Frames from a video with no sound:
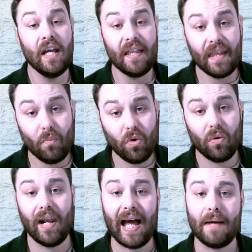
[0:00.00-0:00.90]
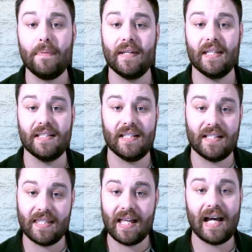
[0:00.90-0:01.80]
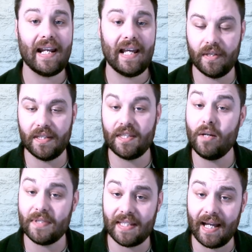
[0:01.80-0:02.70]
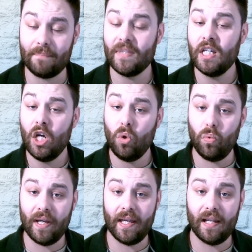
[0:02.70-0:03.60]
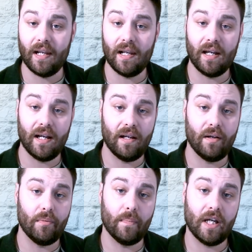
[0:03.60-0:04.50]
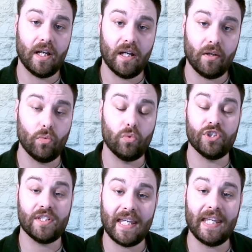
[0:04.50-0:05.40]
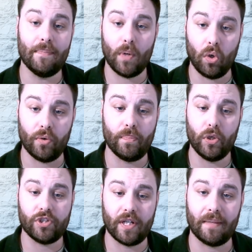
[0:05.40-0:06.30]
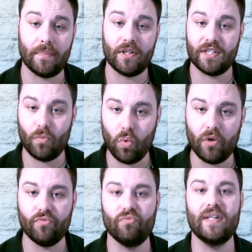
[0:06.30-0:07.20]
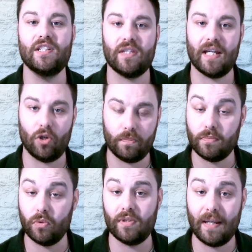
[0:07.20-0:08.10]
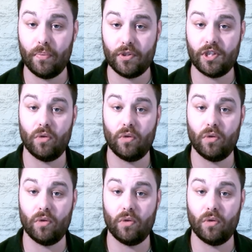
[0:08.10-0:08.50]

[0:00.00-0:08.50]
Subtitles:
then what will happen is that the thermostat will it will just keep on pushing, because it won't reach that optimal temperature.